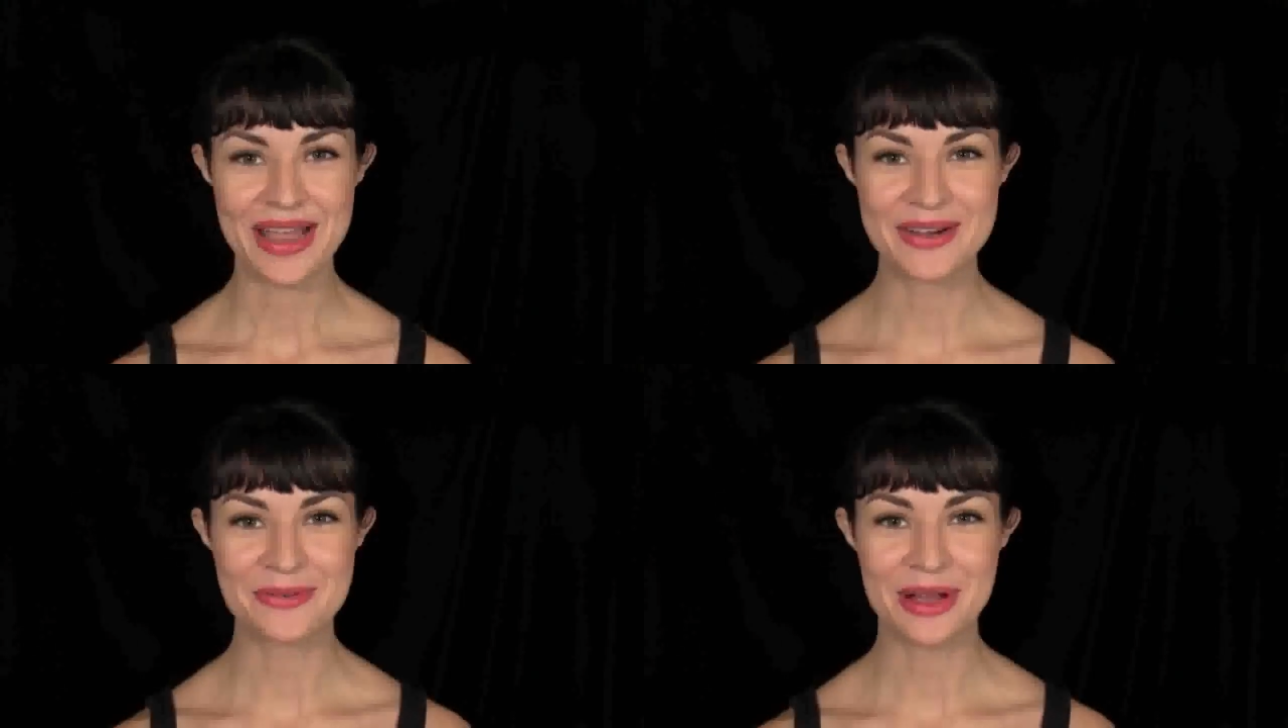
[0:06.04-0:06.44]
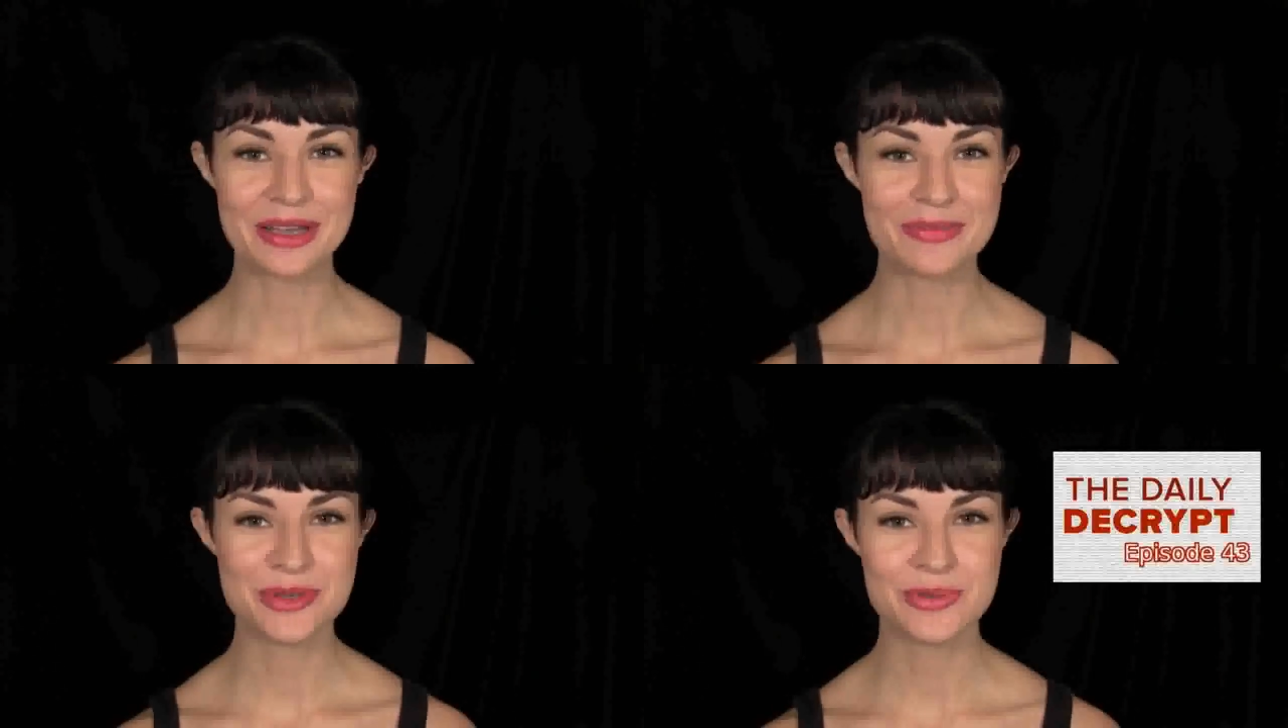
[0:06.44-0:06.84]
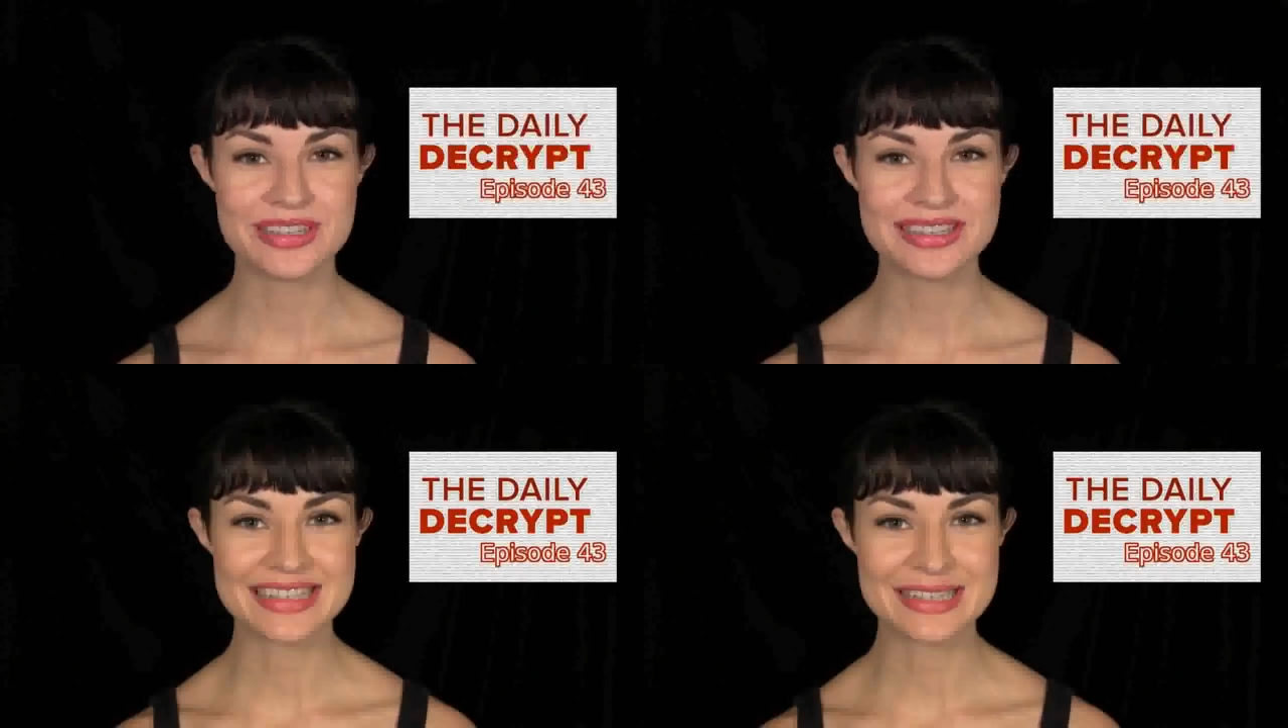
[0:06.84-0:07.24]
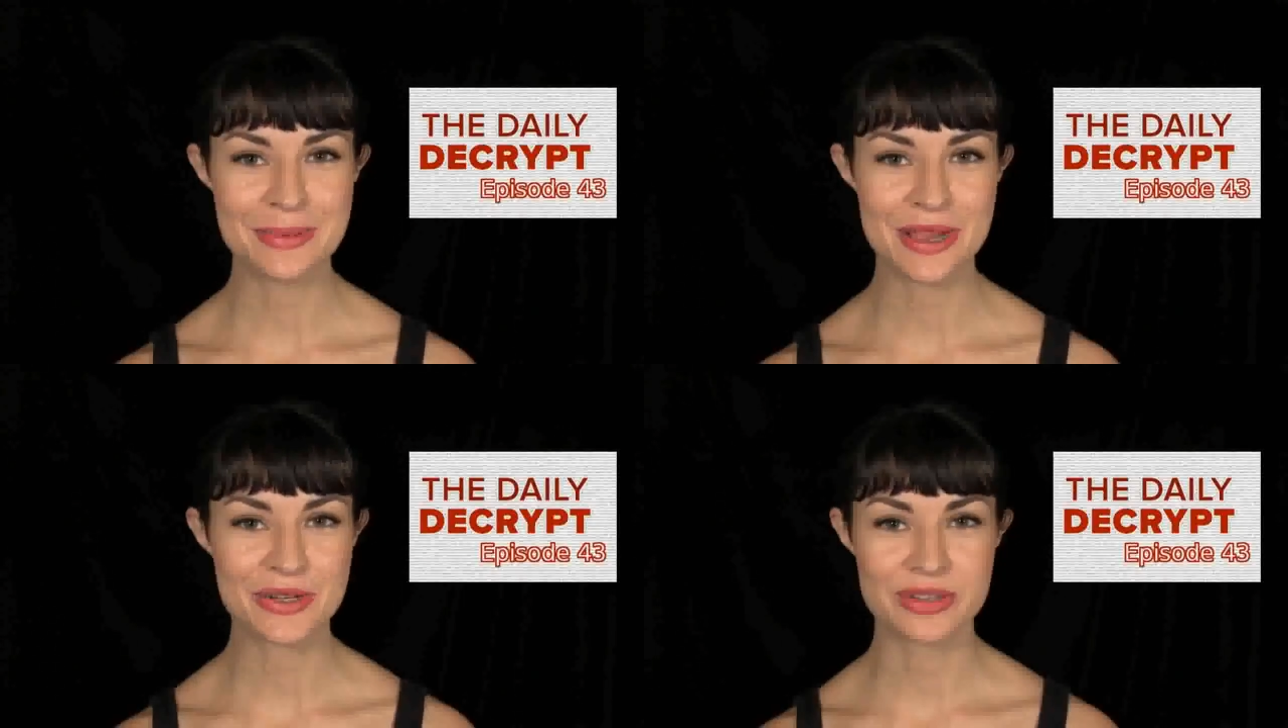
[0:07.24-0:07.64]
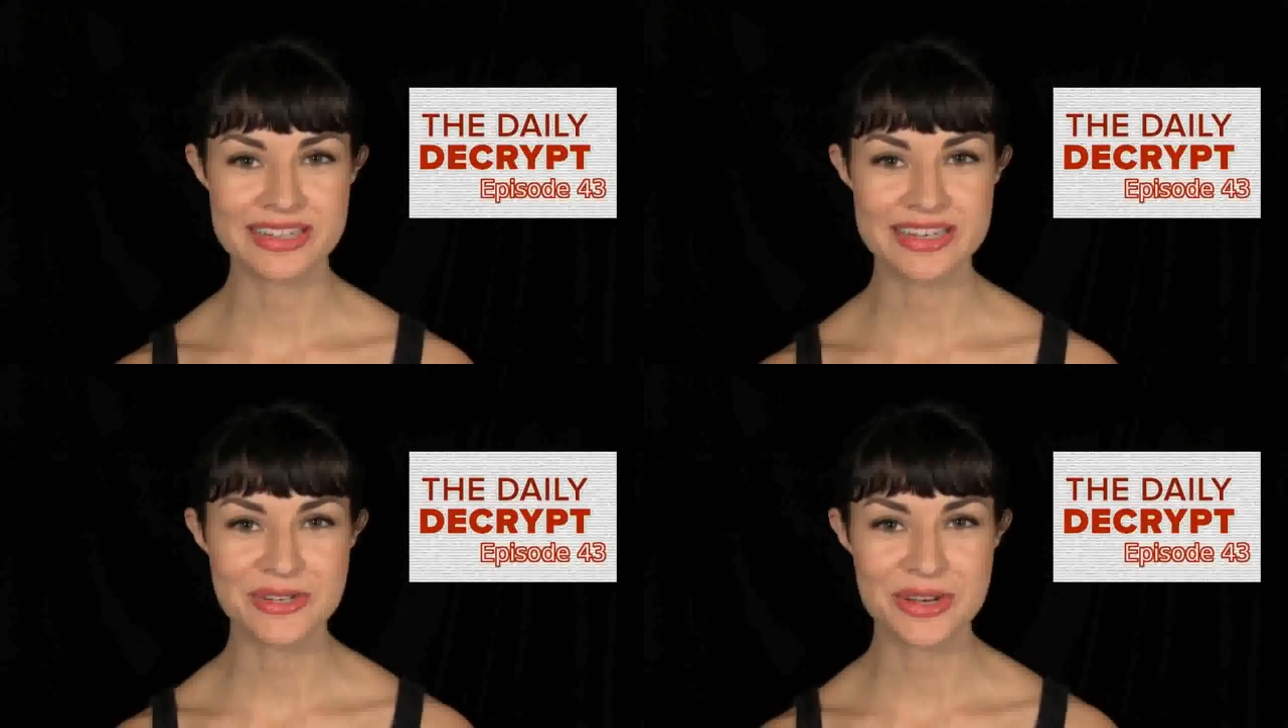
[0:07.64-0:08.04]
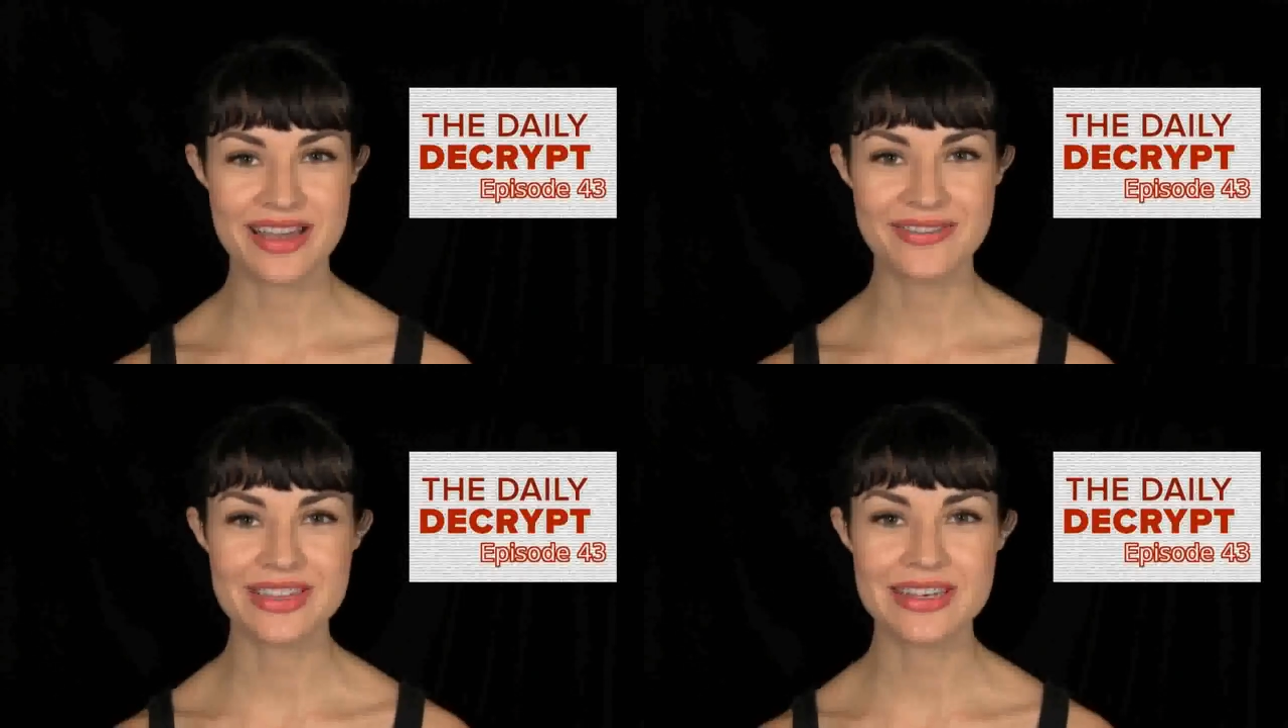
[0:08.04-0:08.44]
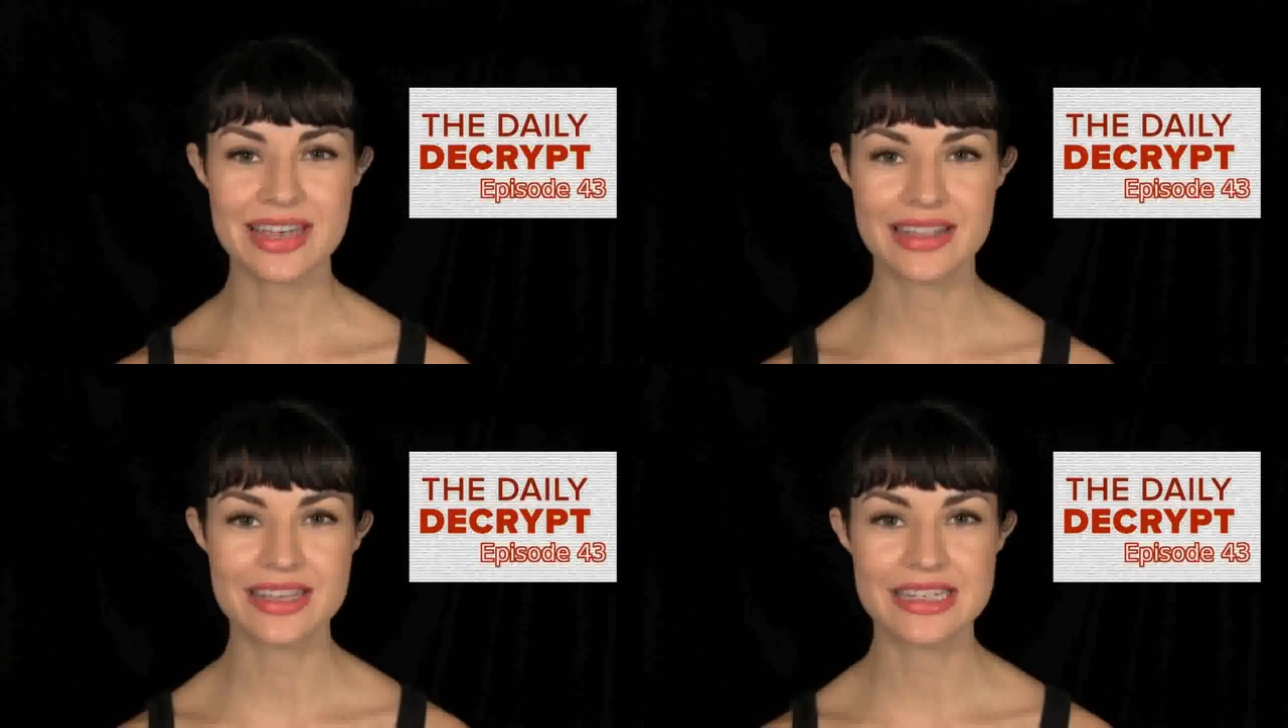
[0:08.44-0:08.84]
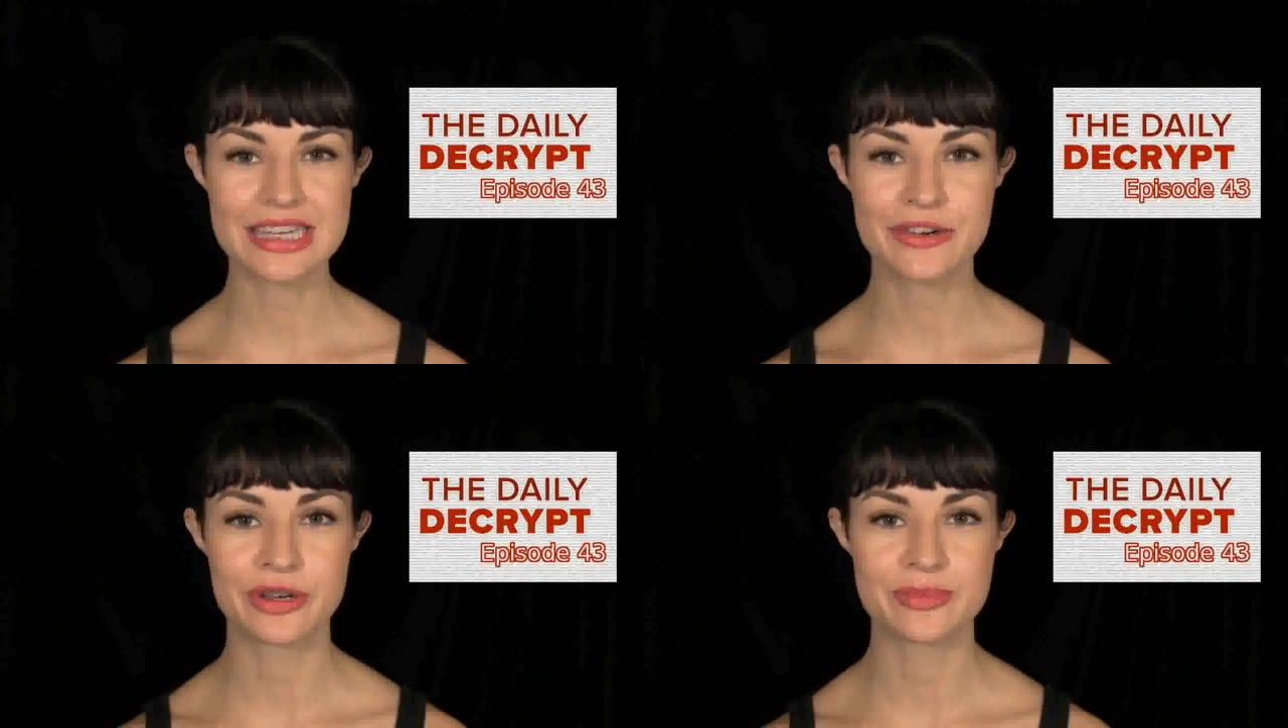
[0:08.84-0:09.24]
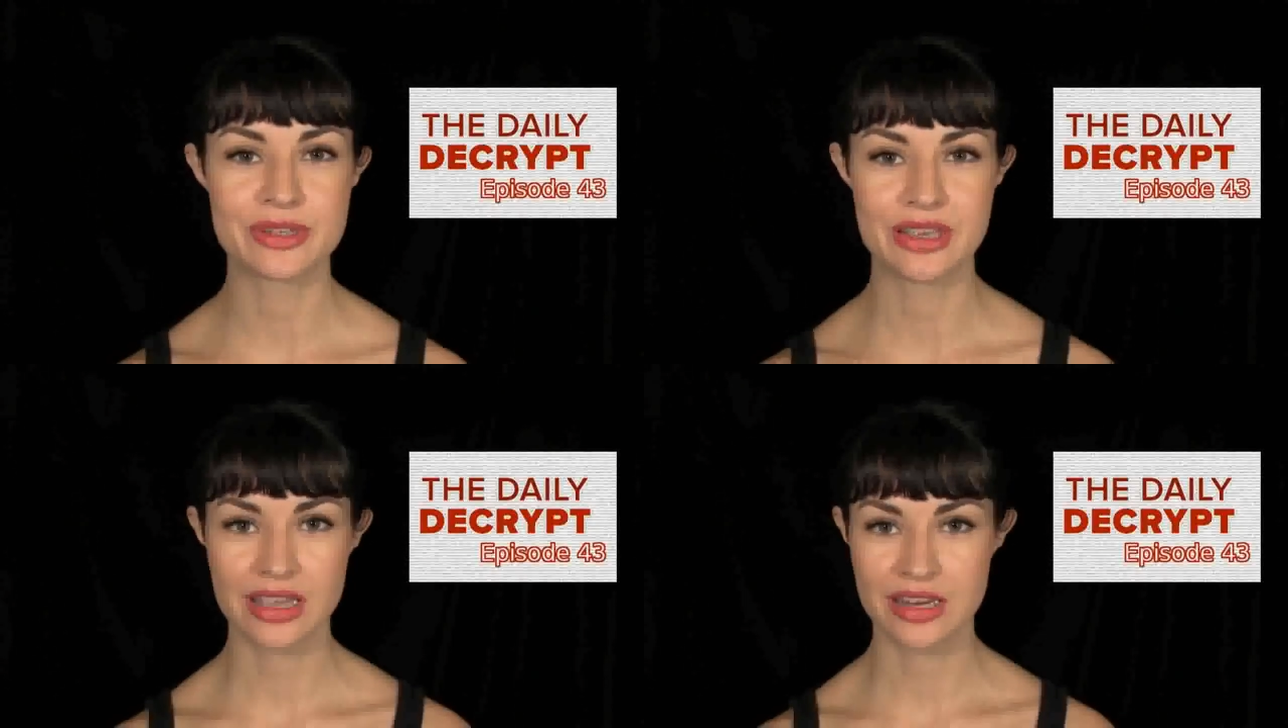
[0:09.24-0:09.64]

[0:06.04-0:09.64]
and welcome to this special edition of the Daily Decrypt,